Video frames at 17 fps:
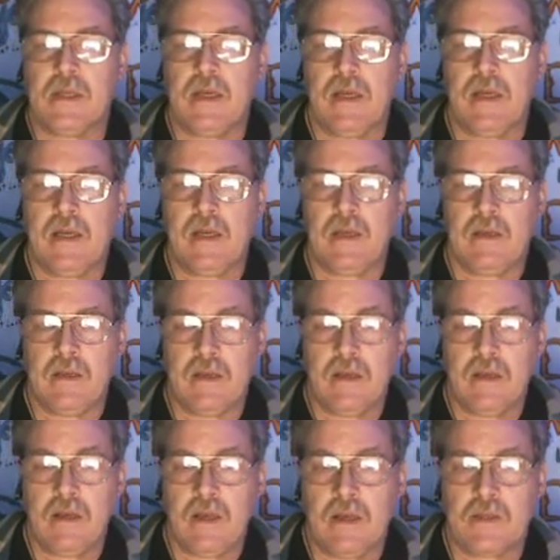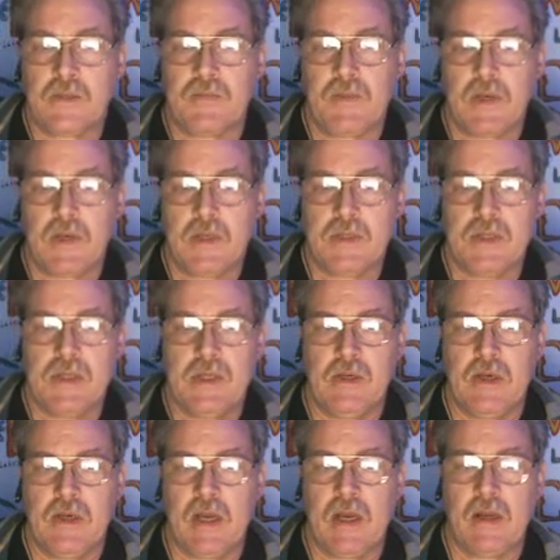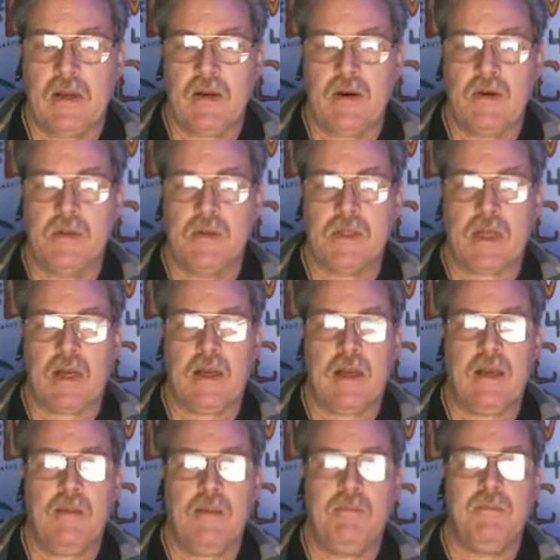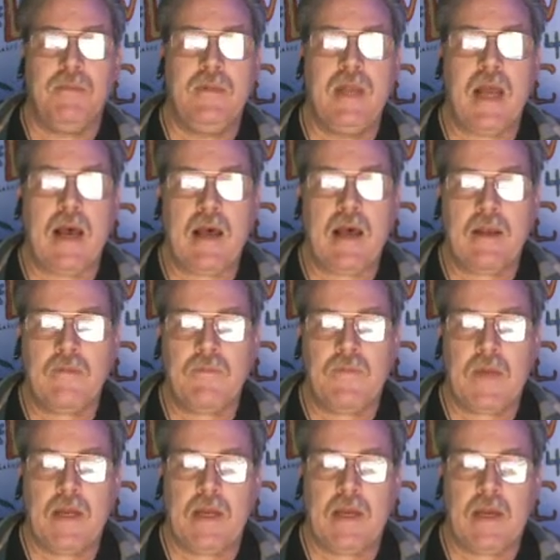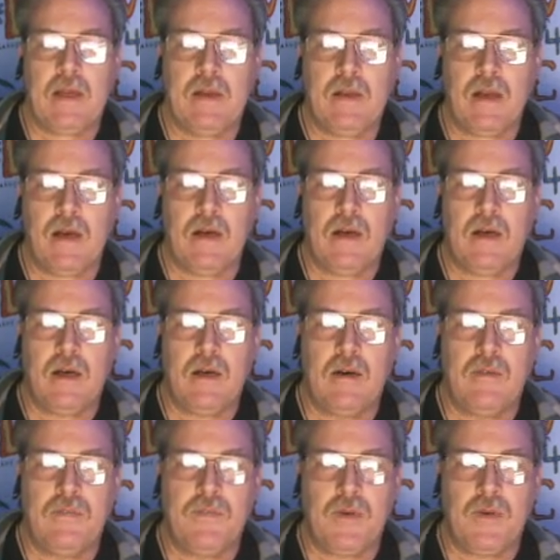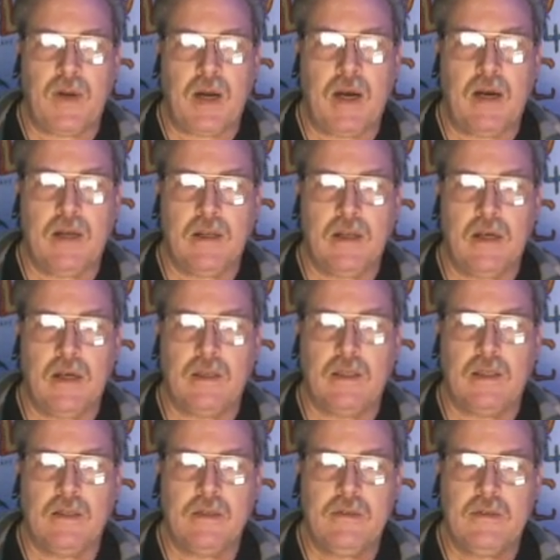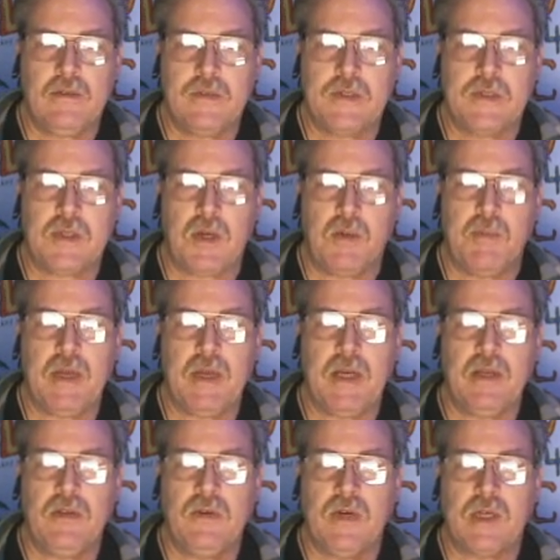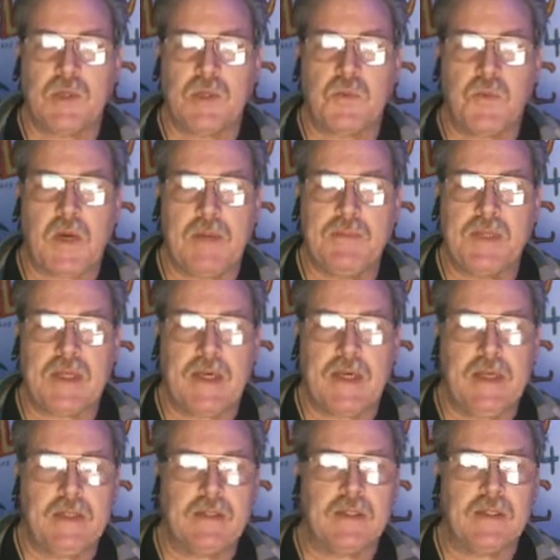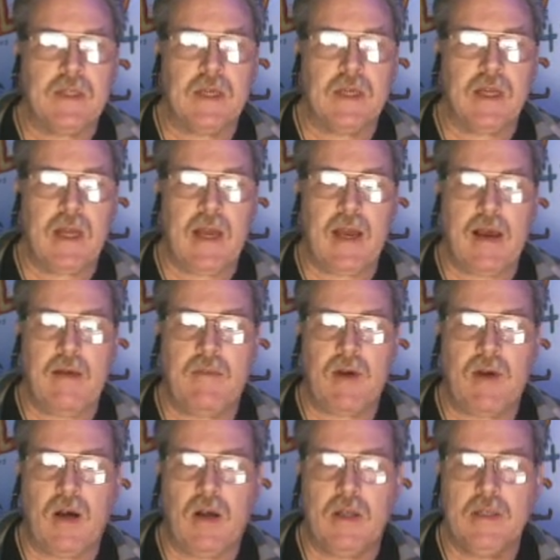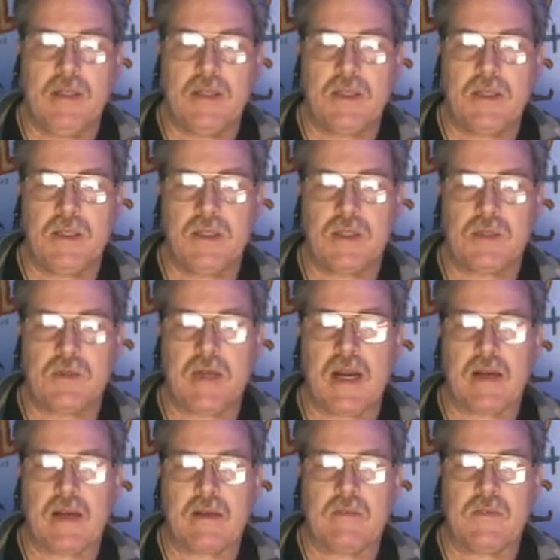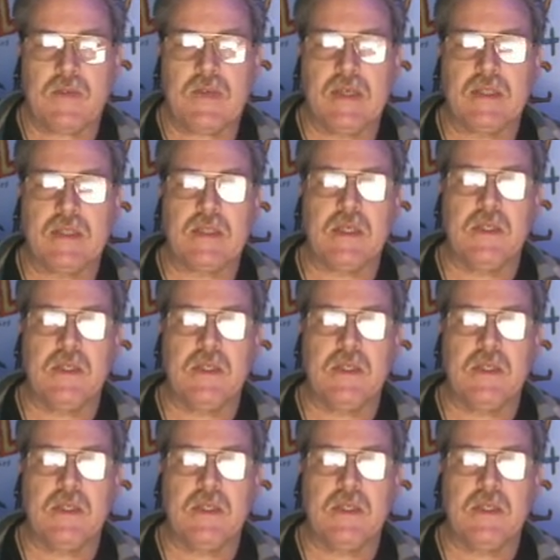And as far as the internet goes, I am not a fan of so many US websites that have all these distractive things.